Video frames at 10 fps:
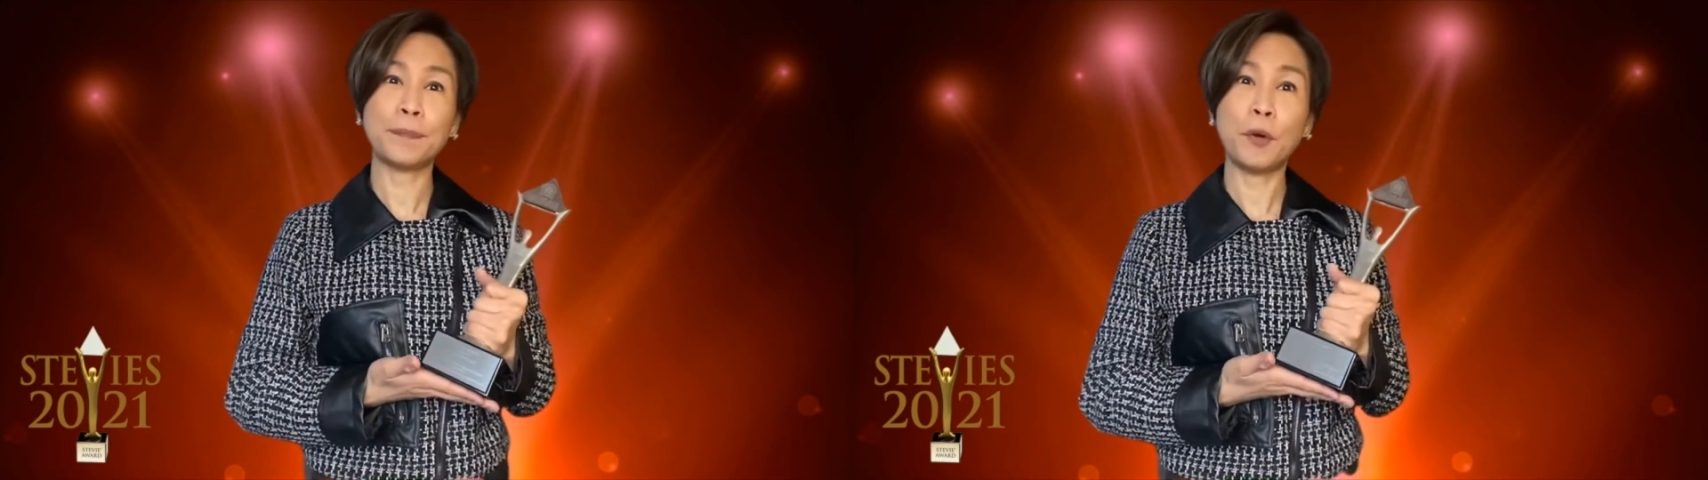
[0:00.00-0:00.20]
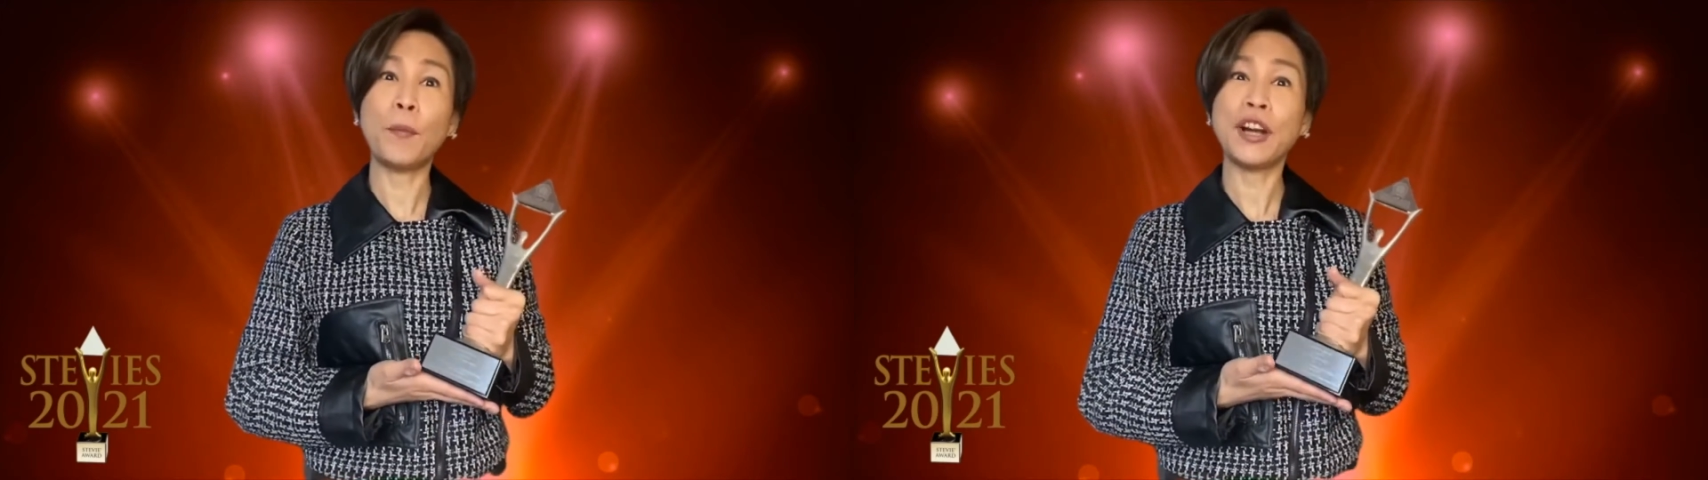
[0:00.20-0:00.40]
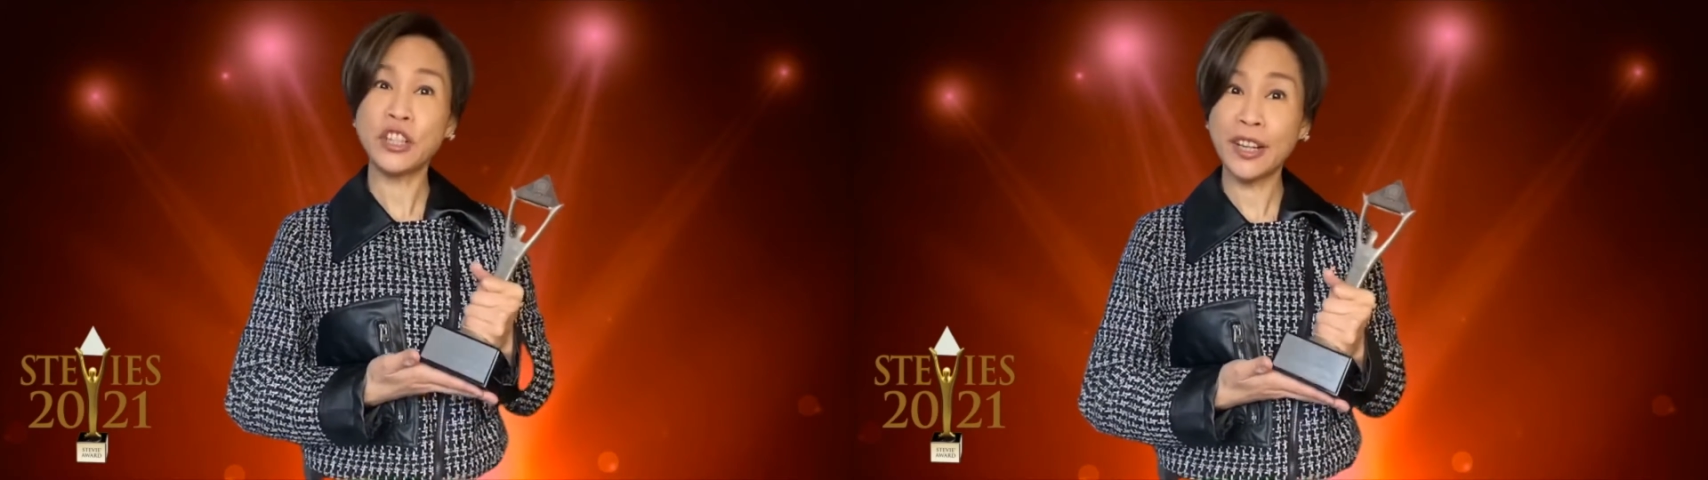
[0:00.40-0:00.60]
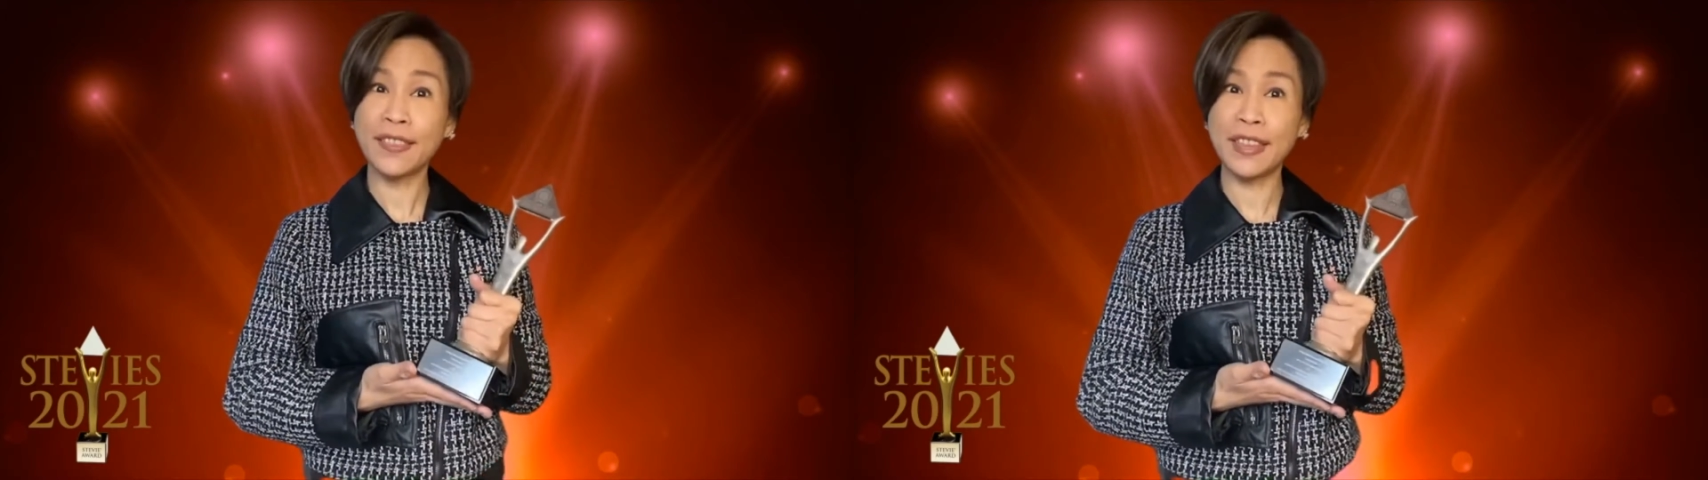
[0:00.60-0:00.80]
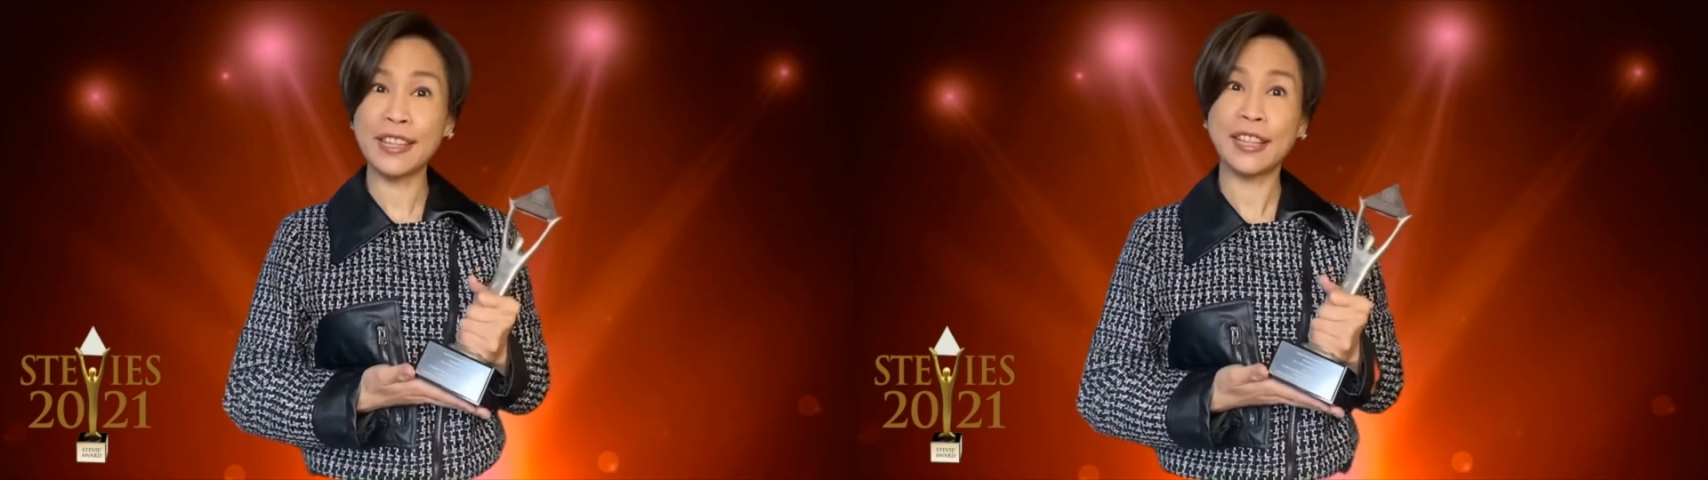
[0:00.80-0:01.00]
BOBA
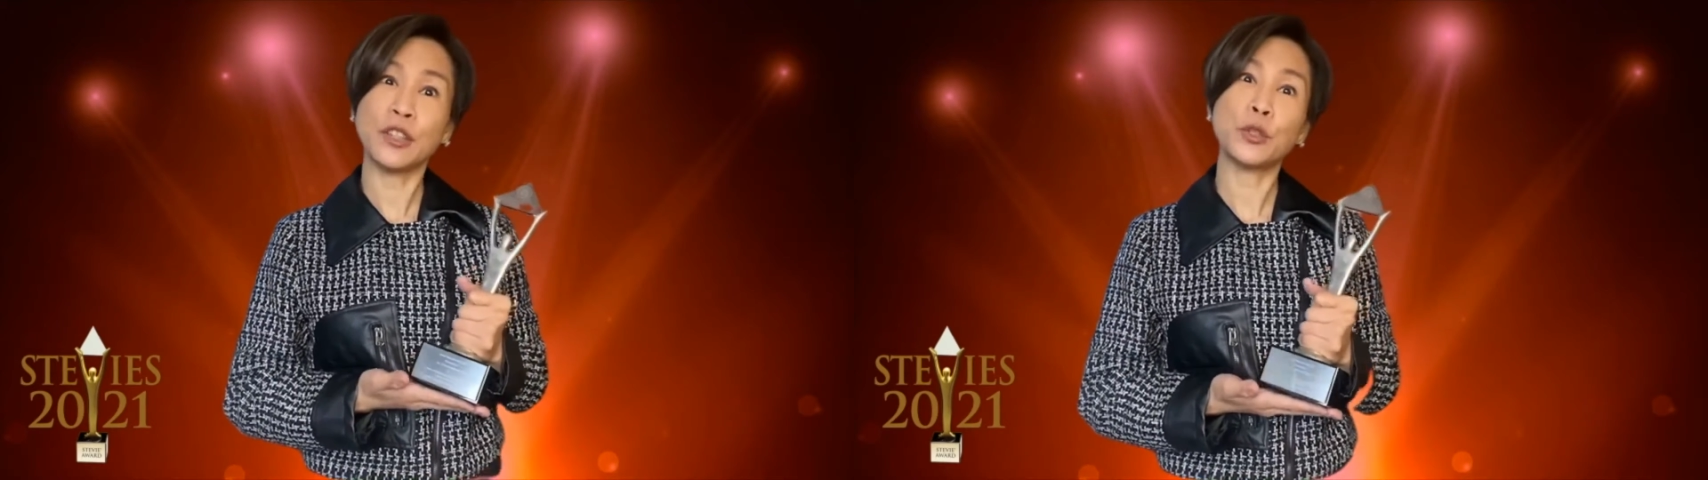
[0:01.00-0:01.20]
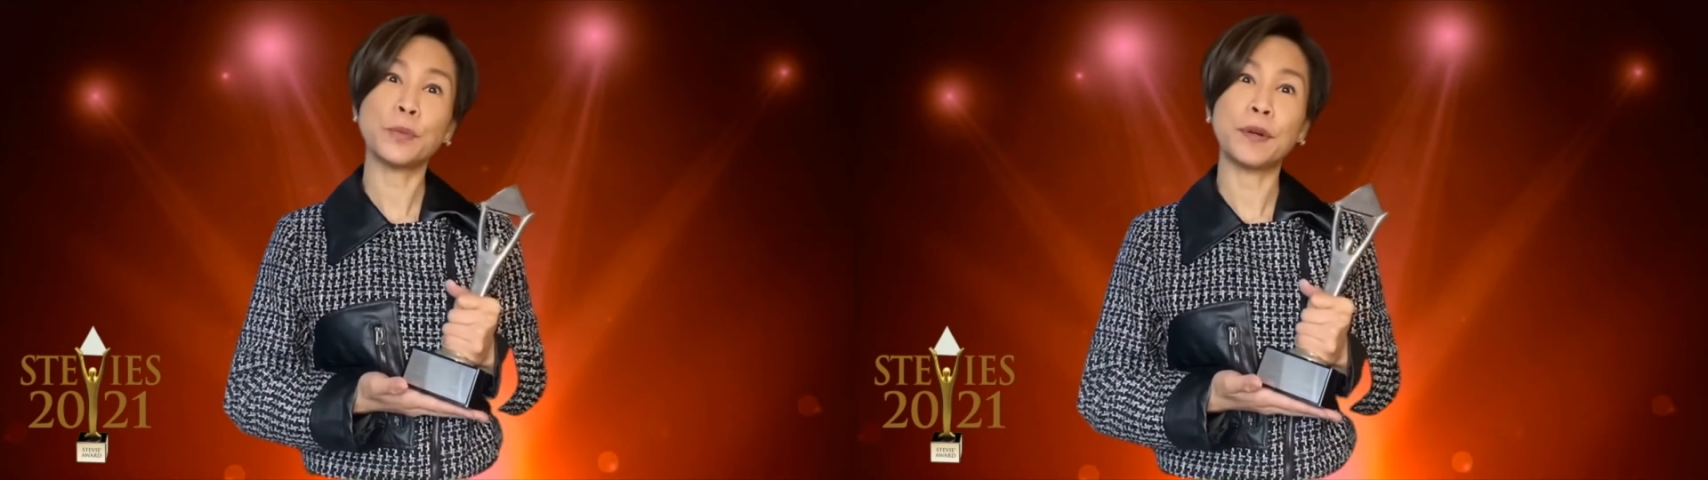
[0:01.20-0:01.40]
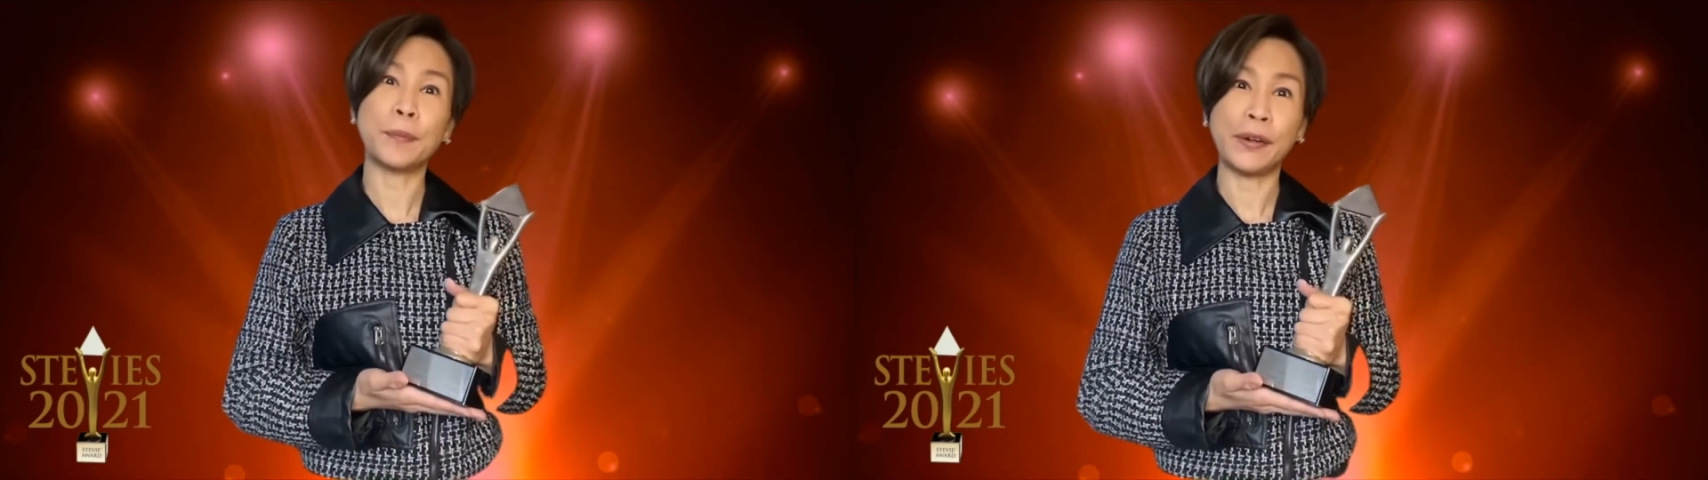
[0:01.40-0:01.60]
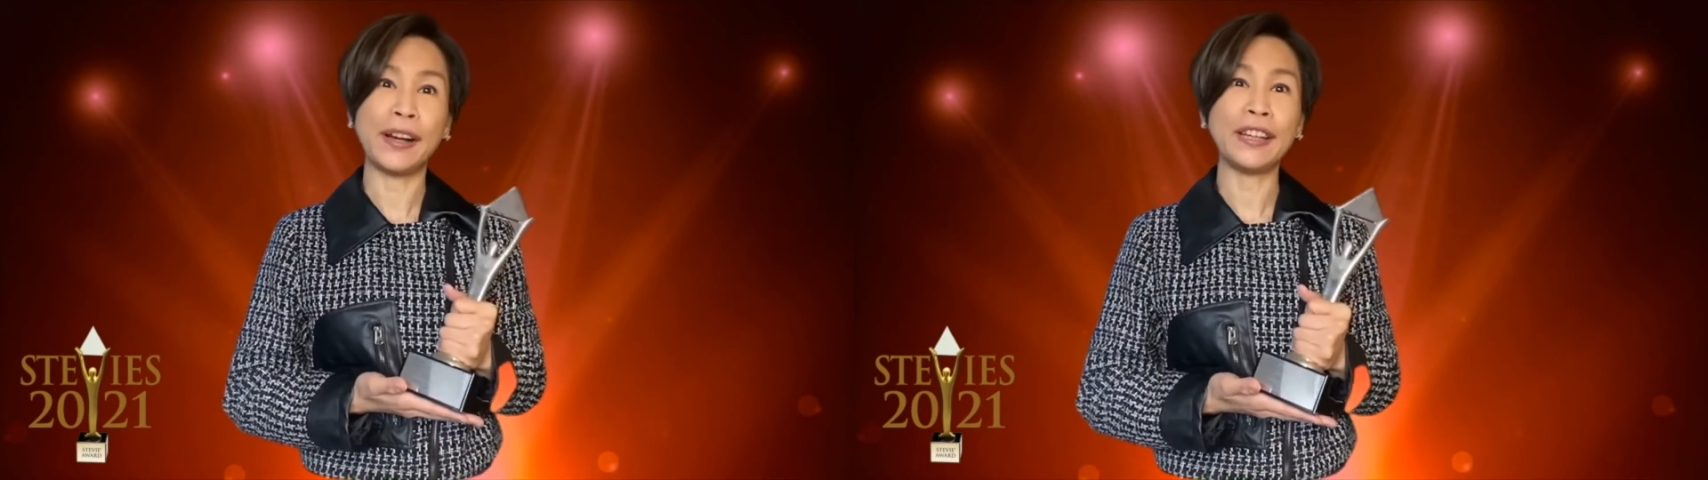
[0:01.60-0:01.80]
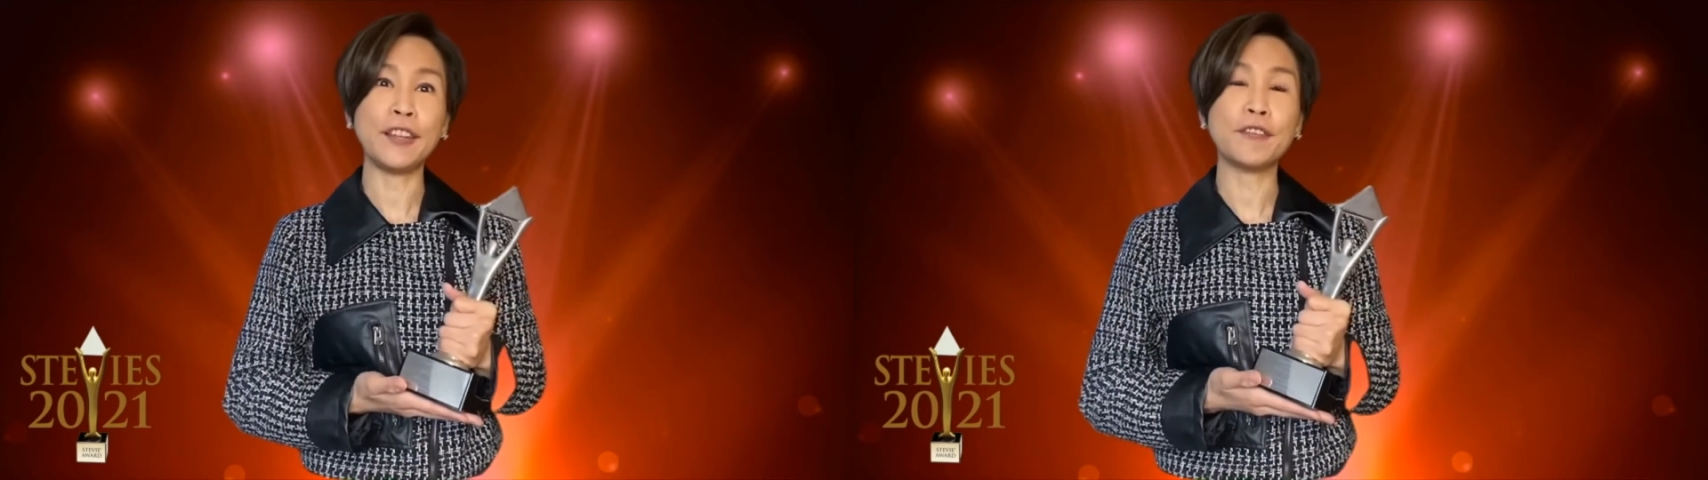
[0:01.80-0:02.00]
CHiC this consumer branding